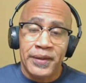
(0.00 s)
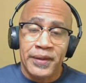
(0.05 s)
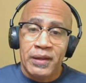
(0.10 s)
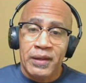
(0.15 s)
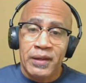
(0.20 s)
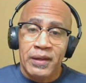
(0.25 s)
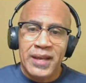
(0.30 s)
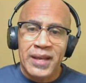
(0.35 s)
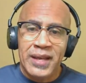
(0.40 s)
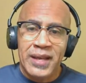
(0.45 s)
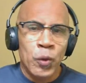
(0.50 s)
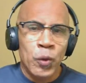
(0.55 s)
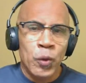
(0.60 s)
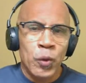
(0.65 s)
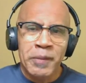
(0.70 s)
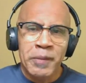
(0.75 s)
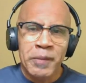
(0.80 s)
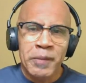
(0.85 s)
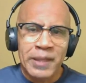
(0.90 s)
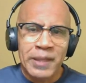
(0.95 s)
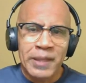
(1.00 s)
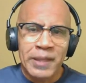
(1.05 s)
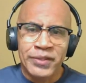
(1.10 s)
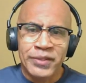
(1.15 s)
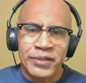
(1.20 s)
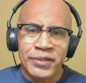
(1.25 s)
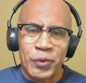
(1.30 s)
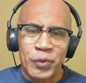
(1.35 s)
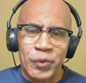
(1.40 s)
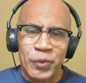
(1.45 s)
You don't want to be in the
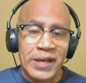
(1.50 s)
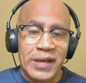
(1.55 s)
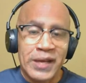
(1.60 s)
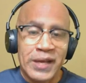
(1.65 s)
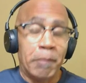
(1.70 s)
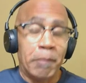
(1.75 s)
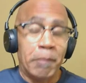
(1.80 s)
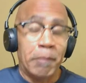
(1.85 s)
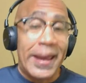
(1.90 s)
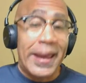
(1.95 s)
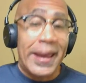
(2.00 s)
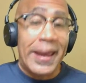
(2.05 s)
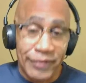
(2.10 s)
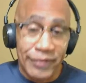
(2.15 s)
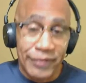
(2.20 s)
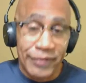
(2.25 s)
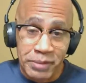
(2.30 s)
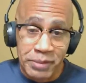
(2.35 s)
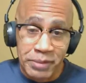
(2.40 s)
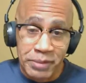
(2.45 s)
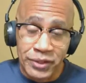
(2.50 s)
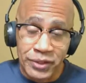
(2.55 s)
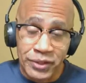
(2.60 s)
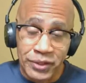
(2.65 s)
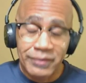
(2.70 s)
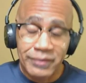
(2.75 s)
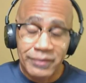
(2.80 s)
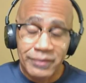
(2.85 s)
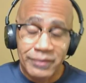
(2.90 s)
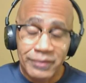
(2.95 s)
position where you have to beg for the budget.
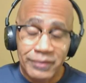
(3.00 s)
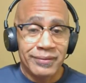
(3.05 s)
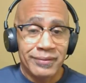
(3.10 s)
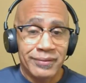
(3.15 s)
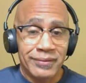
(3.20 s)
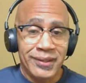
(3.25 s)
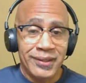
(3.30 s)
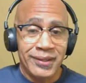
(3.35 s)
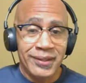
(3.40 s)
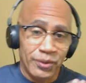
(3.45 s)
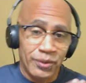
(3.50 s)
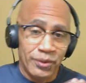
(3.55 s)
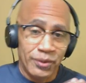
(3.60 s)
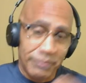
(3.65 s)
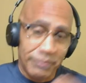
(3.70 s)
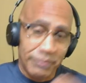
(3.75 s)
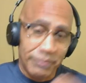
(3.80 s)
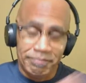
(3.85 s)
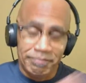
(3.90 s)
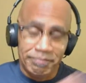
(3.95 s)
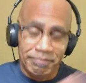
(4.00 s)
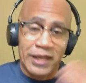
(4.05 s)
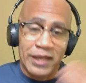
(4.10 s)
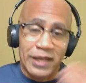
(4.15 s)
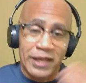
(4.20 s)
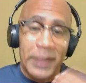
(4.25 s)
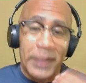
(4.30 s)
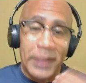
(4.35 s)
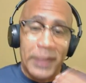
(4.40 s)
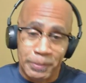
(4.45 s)
Okay? You want to be in a
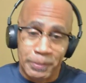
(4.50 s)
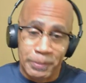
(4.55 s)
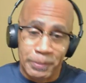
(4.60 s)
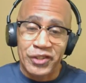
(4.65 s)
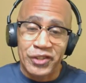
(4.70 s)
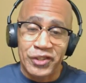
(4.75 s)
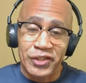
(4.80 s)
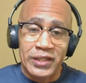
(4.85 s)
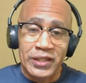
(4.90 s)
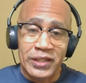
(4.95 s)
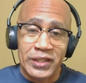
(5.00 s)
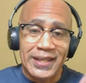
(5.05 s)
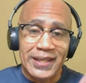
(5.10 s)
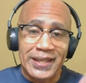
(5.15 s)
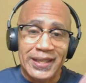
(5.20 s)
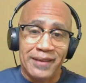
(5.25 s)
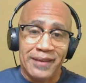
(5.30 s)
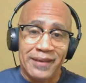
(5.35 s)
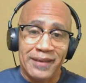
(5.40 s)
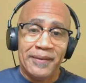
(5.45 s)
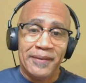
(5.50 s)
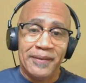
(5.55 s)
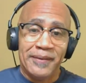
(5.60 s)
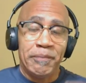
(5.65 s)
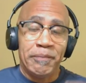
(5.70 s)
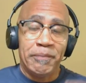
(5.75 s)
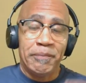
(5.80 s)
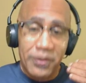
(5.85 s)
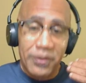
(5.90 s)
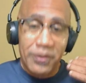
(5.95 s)
better position than that.
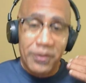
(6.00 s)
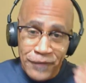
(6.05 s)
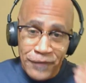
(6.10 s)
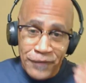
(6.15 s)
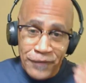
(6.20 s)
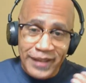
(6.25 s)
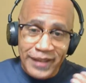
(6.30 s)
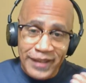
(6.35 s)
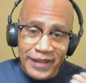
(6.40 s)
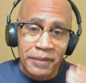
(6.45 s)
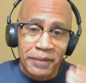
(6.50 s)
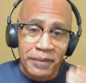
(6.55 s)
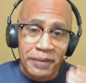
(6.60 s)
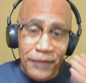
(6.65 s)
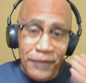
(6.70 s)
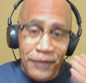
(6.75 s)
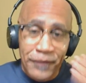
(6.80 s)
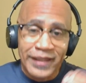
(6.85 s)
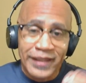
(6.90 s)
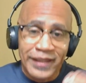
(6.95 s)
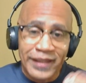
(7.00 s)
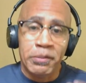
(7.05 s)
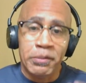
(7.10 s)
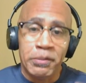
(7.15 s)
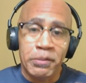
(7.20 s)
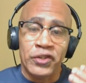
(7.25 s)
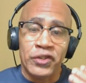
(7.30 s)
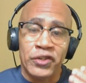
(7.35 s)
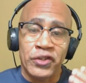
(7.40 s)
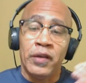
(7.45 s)
But to find the
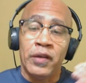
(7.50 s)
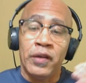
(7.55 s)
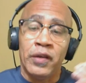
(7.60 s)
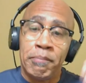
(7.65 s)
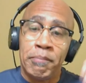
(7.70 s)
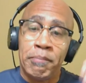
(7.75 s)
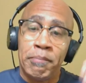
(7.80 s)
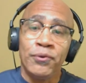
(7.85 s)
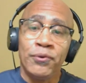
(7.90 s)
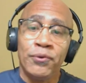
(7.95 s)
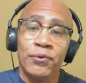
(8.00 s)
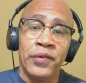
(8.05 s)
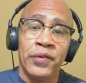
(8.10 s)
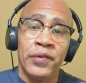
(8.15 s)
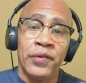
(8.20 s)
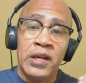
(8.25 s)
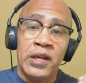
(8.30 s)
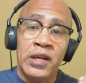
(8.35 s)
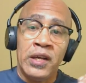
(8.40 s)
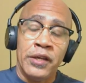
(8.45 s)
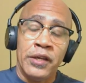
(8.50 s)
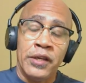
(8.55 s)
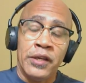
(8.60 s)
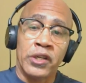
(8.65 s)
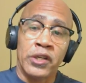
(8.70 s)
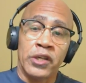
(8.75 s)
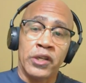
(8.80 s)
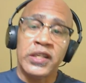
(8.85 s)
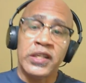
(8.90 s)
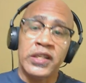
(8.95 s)
budget to improve your
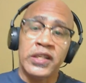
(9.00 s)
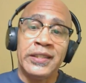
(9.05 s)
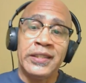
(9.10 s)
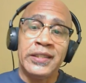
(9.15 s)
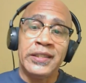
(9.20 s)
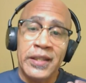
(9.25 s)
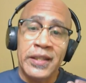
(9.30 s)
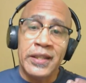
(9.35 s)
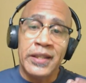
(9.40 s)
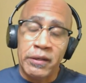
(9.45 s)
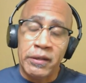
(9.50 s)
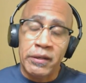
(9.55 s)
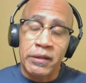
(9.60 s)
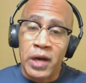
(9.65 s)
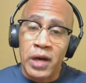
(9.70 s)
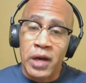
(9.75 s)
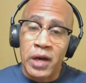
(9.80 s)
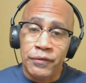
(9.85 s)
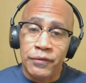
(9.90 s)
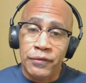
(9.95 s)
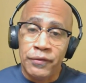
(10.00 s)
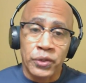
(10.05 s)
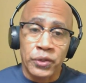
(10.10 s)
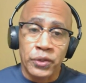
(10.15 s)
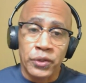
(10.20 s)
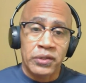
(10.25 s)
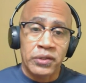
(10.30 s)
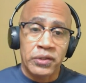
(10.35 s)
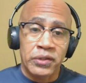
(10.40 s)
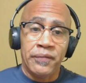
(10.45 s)
skills and that of the other folks
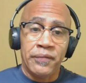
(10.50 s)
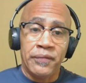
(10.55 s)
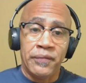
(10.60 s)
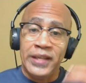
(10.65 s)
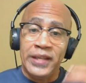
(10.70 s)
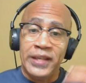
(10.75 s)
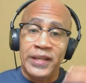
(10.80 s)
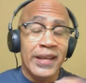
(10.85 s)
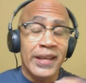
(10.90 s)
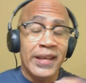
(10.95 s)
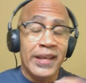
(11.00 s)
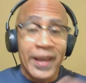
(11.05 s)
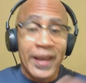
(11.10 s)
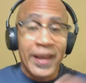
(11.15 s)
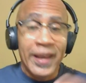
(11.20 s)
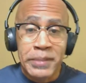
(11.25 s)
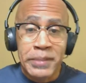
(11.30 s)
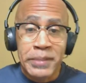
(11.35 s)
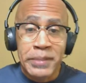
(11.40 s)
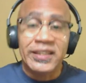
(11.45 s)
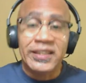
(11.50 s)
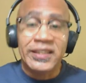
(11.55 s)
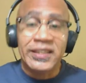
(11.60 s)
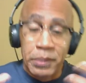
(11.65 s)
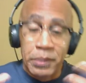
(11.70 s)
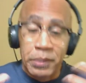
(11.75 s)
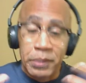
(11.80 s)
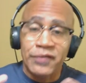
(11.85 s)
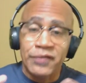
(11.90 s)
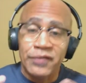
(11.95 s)
in the entire business. But
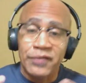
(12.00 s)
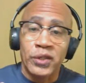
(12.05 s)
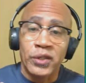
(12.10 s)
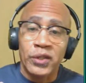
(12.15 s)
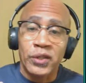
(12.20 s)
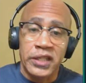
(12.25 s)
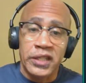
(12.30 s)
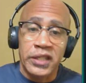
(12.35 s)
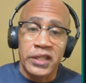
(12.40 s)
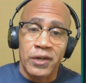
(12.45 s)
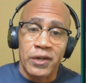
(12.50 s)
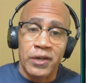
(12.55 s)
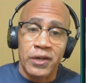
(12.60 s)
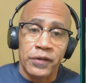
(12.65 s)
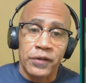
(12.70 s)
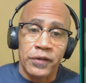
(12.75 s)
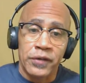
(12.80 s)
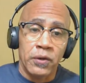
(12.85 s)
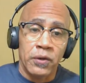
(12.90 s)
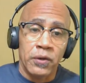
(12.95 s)
let's focus on HR for now.